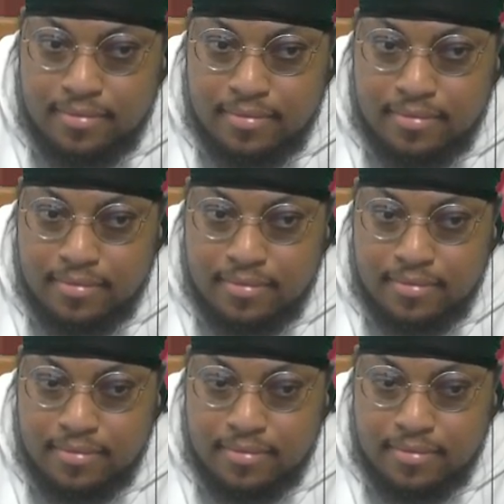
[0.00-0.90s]

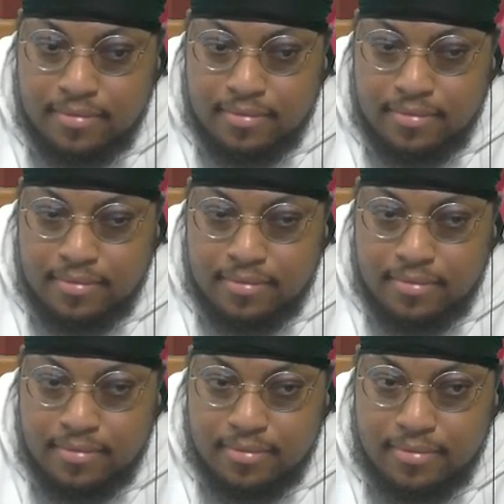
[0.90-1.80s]

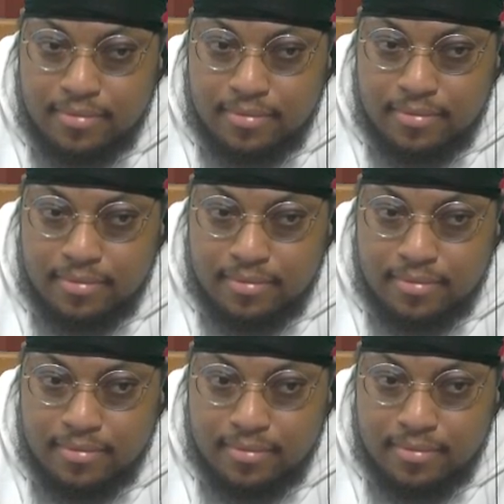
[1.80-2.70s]

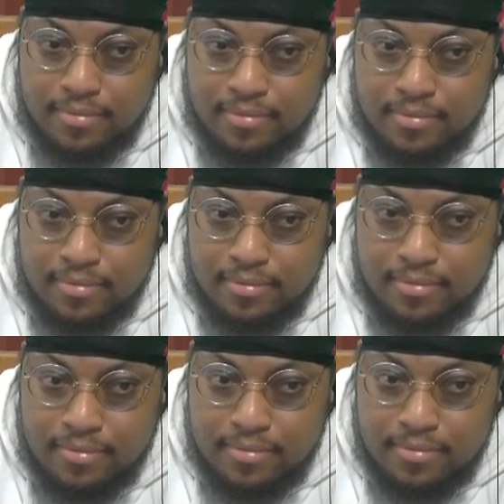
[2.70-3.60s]

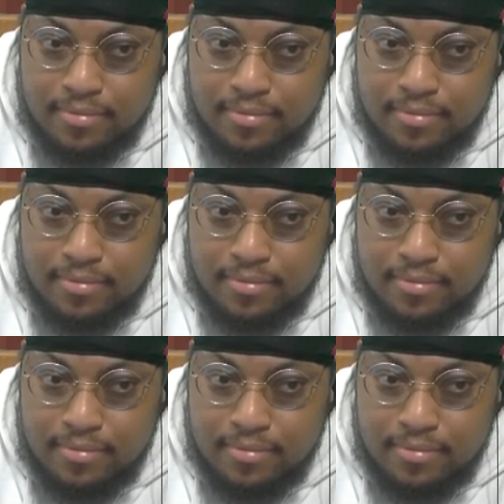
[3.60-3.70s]
(not speaking)